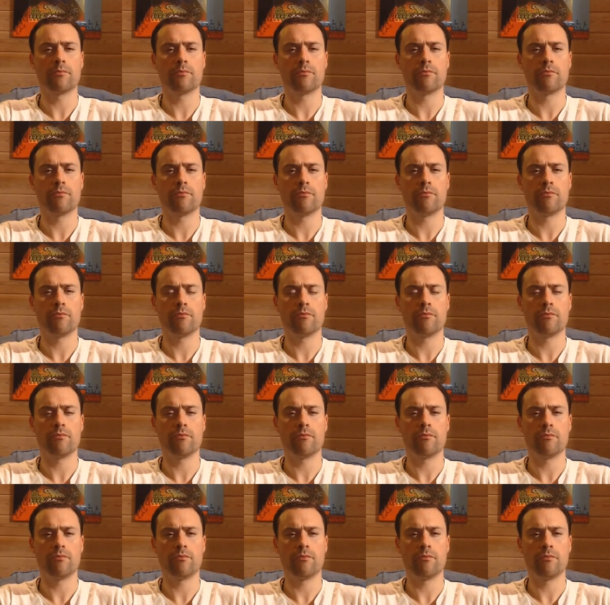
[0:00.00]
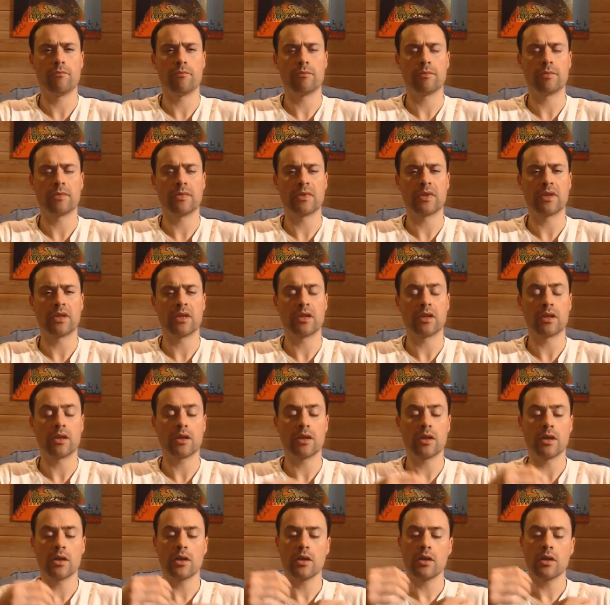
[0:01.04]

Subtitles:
(no one is talking)